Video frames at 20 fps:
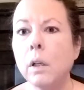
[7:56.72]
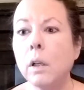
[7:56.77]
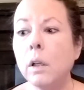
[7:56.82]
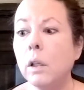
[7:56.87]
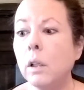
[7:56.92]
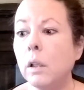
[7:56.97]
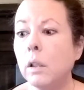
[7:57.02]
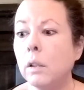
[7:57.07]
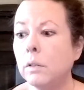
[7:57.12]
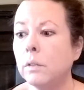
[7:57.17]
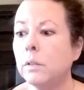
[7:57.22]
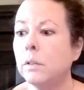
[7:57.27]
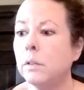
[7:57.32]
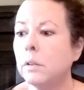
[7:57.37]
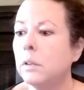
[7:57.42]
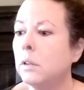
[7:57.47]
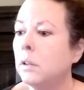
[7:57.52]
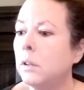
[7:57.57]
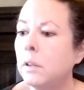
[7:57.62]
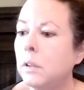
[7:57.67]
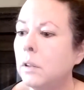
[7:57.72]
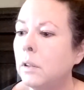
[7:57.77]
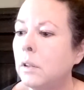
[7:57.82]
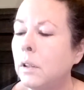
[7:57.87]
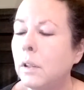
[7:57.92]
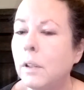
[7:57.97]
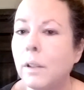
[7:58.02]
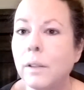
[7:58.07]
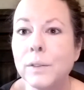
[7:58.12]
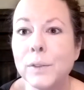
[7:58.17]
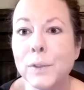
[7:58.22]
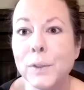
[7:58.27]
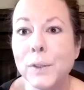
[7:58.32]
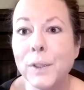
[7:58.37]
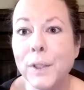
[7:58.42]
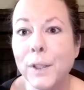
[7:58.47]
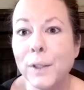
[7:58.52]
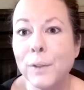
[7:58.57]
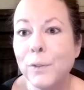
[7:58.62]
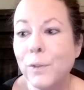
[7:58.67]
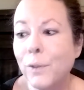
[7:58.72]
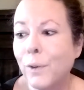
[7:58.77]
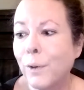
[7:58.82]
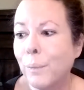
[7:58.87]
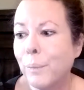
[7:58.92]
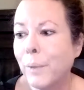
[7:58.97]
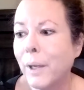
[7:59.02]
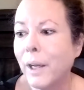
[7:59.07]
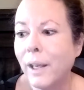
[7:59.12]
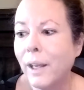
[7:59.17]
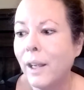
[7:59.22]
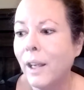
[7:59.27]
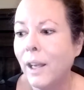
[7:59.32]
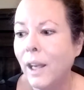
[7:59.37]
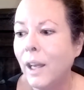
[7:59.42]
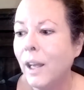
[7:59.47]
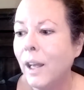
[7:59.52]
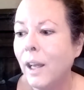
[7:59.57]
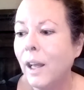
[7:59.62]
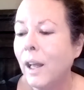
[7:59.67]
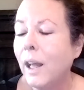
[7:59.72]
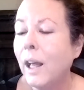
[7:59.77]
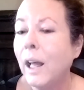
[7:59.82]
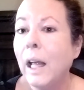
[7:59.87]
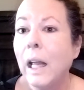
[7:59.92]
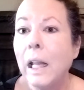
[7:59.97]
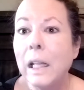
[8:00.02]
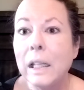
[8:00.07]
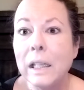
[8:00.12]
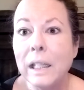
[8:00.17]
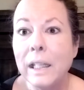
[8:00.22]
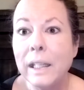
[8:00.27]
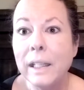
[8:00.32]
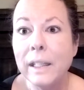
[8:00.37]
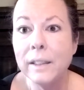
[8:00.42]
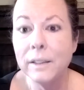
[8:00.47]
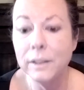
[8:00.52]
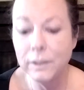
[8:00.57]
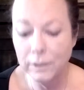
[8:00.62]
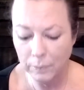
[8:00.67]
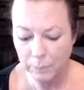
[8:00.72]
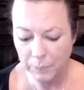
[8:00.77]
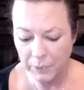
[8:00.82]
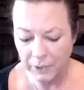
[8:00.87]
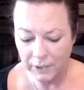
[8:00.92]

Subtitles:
just looking for my lid so my